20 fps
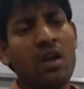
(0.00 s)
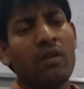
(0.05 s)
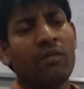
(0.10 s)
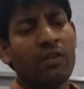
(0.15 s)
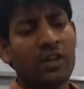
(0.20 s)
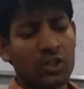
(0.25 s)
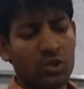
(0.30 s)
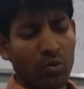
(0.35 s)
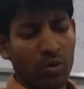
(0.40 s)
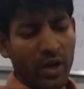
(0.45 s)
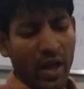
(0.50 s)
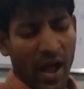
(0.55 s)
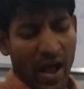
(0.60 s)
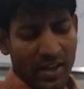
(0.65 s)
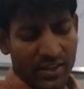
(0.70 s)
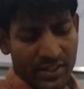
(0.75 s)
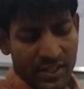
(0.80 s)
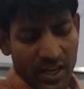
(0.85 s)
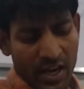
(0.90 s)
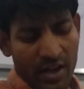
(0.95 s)
First one
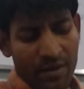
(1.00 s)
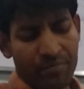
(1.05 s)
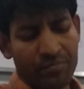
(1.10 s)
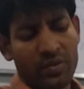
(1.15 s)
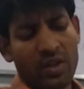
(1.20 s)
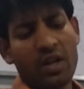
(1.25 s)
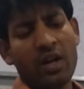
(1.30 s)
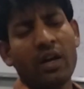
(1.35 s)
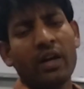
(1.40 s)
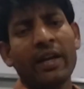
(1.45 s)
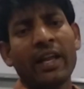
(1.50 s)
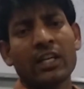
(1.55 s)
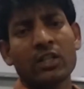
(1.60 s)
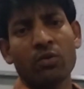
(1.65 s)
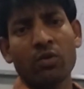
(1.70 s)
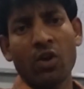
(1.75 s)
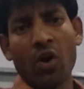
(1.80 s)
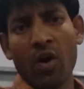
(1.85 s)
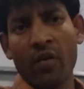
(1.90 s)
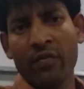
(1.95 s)
Asia, next
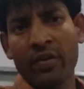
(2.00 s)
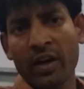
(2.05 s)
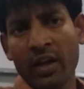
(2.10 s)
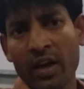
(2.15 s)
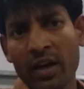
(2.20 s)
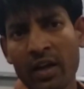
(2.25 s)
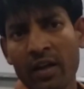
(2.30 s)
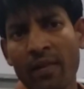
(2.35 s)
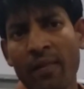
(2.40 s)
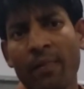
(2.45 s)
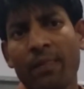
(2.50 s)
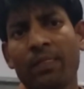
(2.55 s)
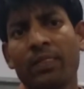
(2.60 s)
one Africa,